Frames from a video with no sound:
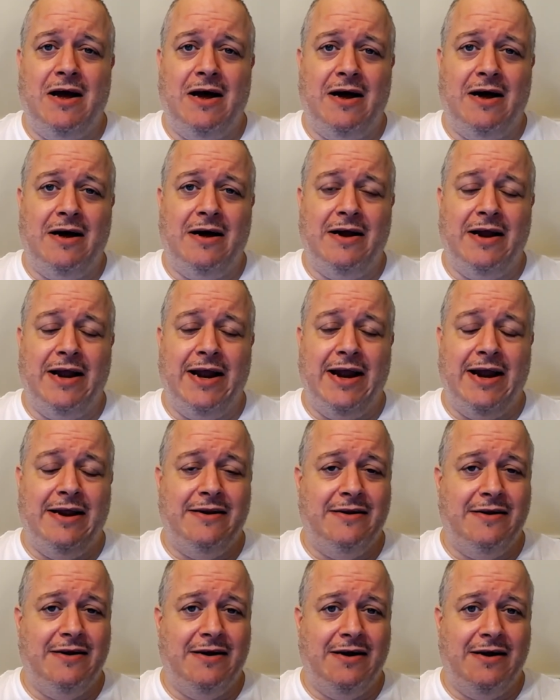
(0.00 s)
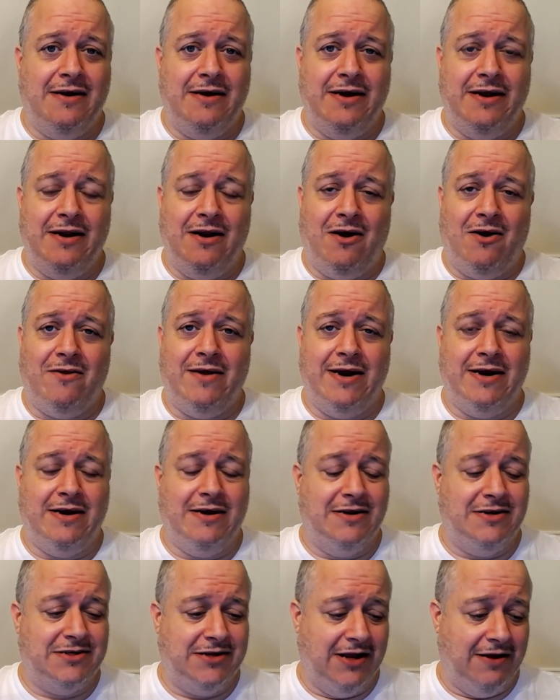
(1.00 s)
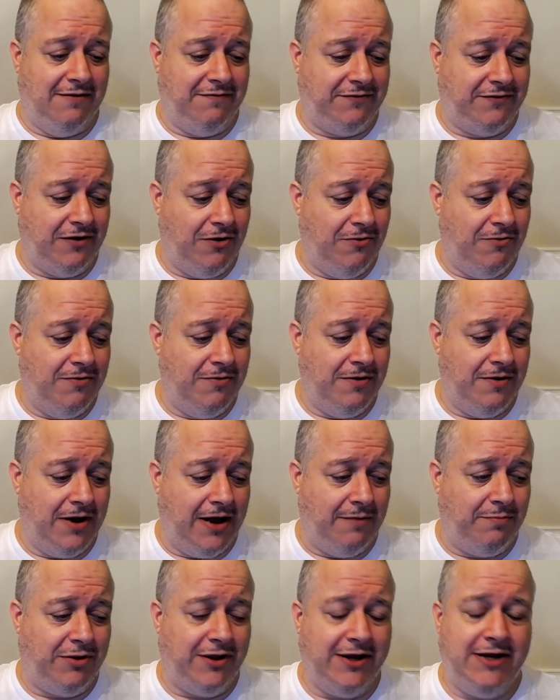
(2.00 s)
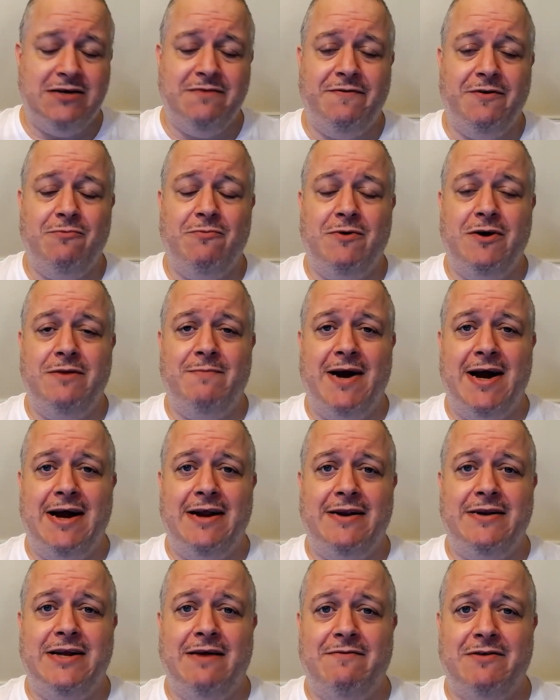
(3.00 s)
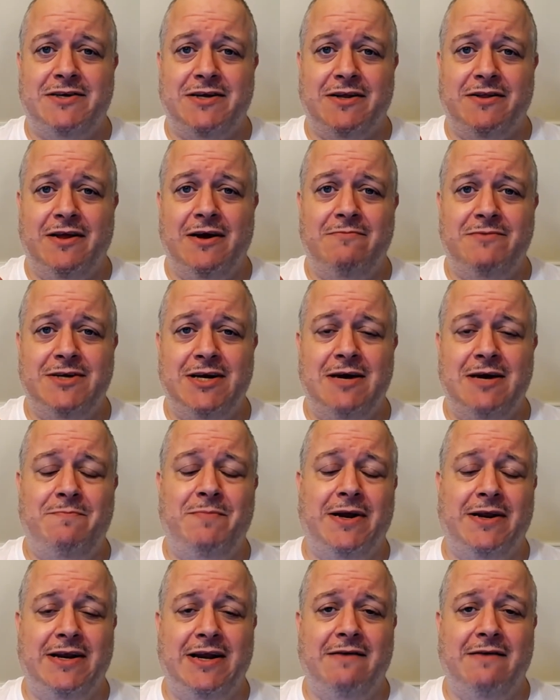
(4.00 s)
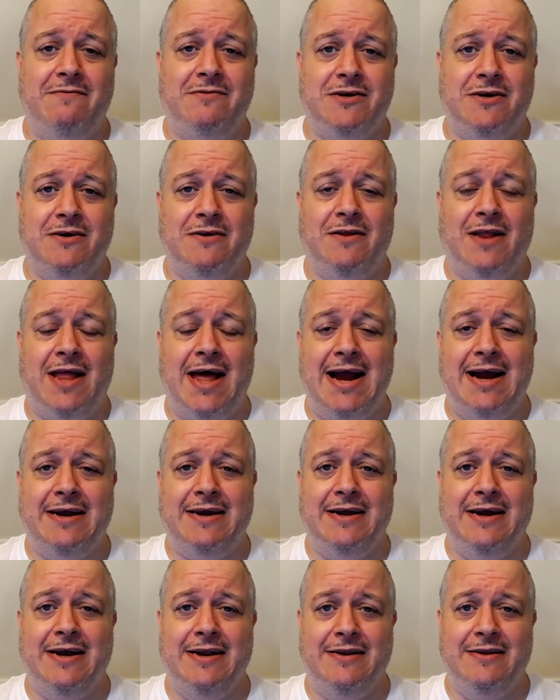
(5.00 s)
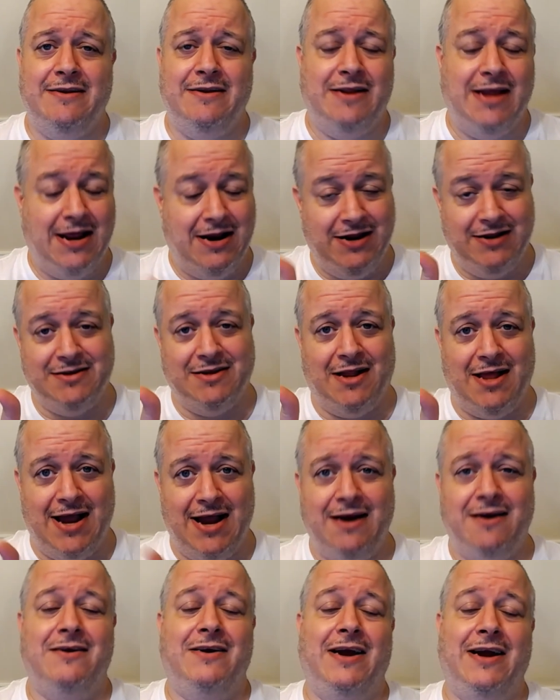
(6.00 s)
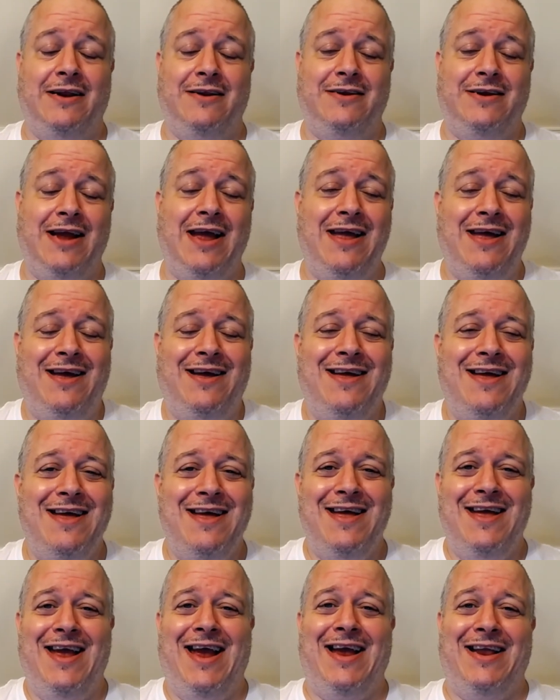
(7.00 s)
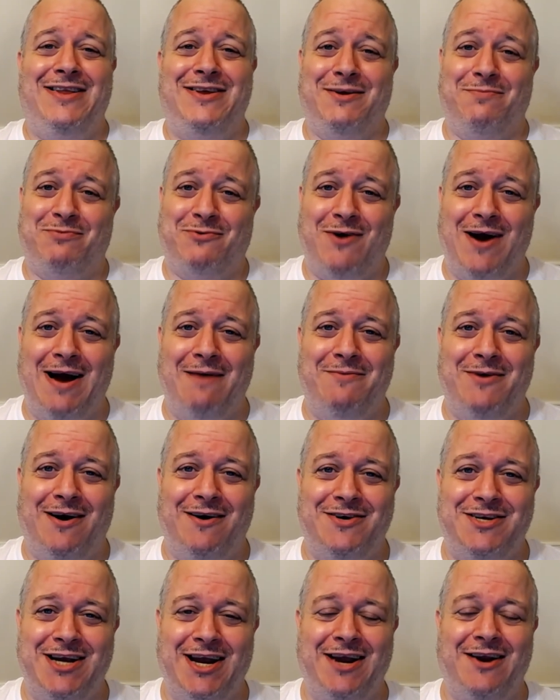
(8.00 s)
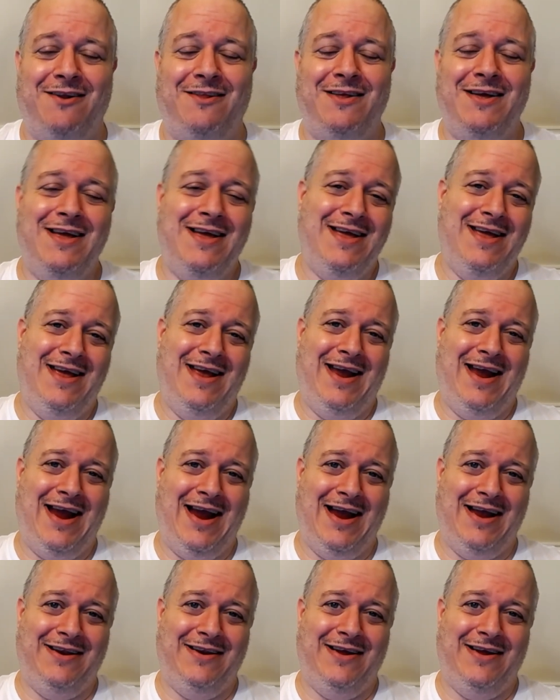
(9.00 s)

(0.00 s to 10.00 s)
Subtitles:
and all that good stuff. So please, if you wouldn't mind, give us a thumbs up and give us a like, and that is a like, and subscribe to our channel, and